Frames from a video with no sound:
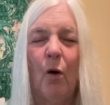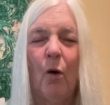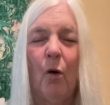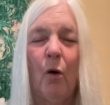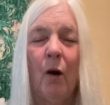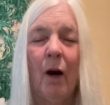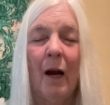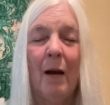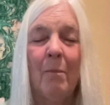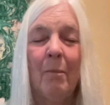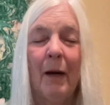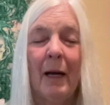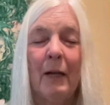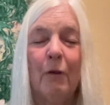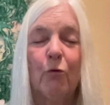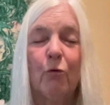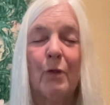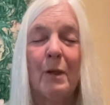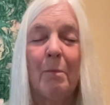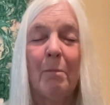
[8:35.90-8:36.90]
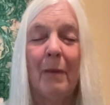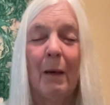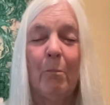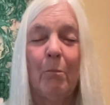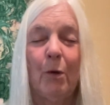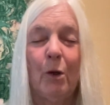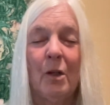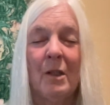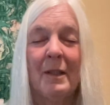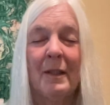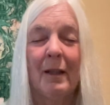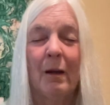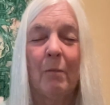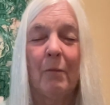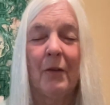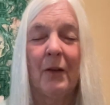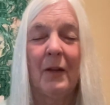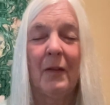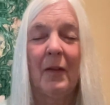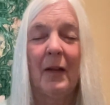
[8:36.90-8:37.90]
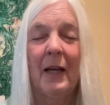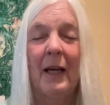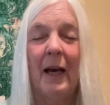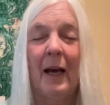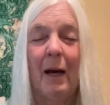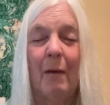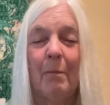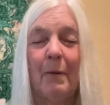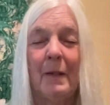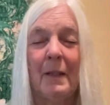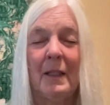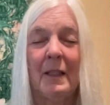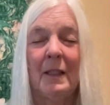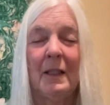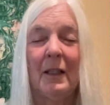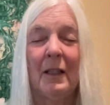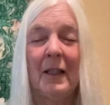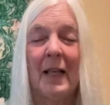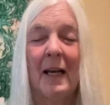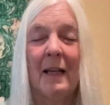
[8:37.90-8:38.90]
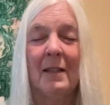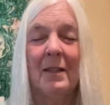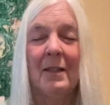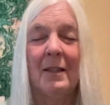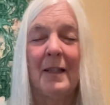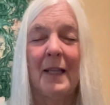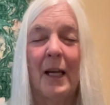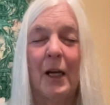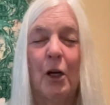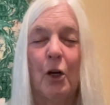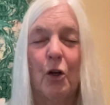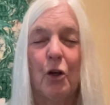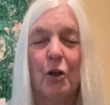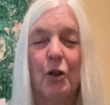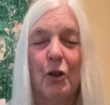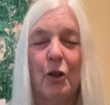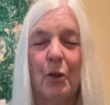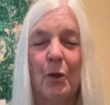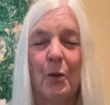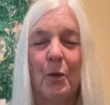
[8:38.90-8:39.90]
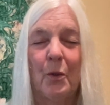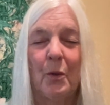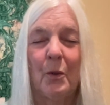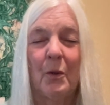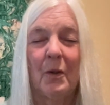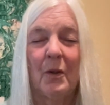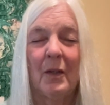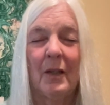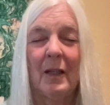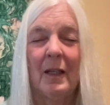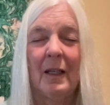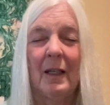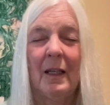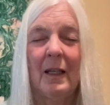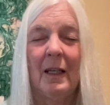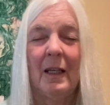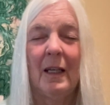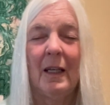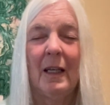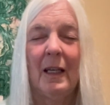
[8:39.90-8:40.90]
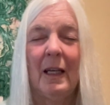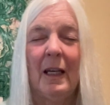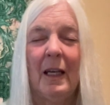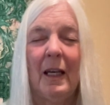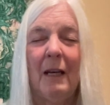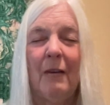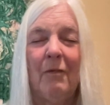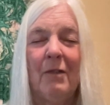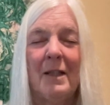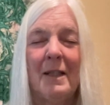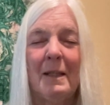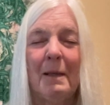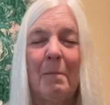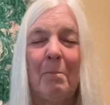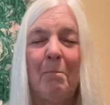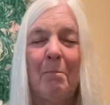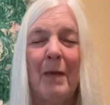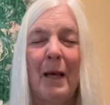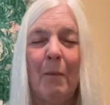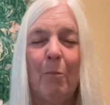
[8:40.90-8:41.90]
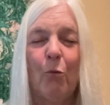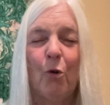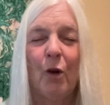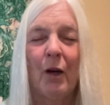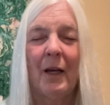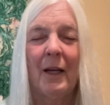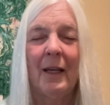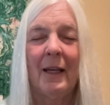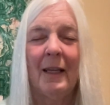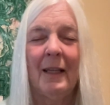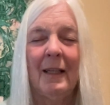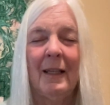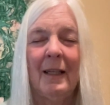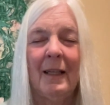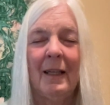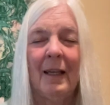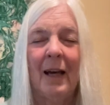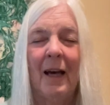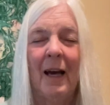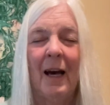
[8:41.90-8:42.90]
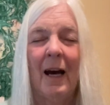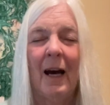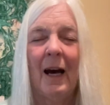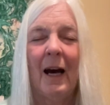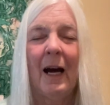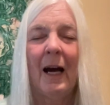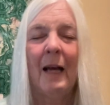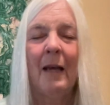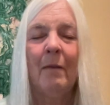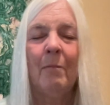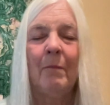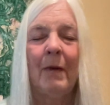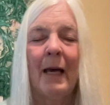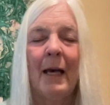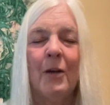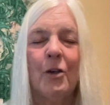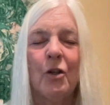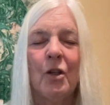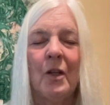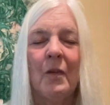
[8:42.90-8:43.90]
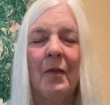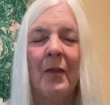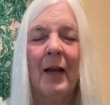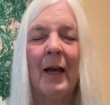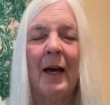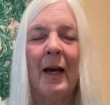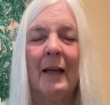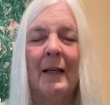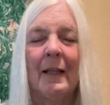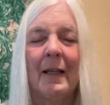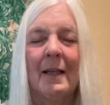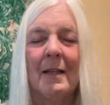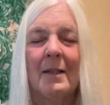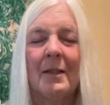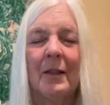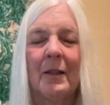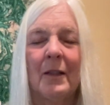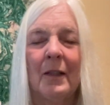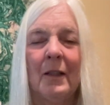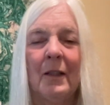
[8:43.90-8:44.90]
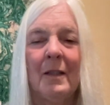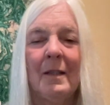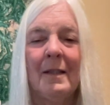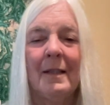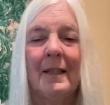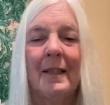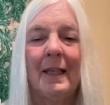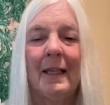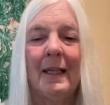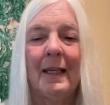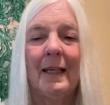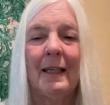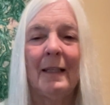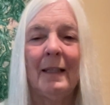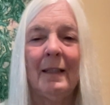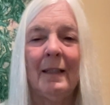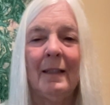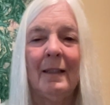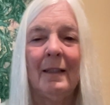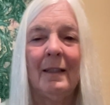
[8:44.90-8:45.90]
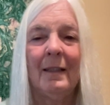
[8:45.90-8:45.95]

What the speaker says: or I might remember something that happened in the last day or two. If it's a memory, I imagine that as a little scene,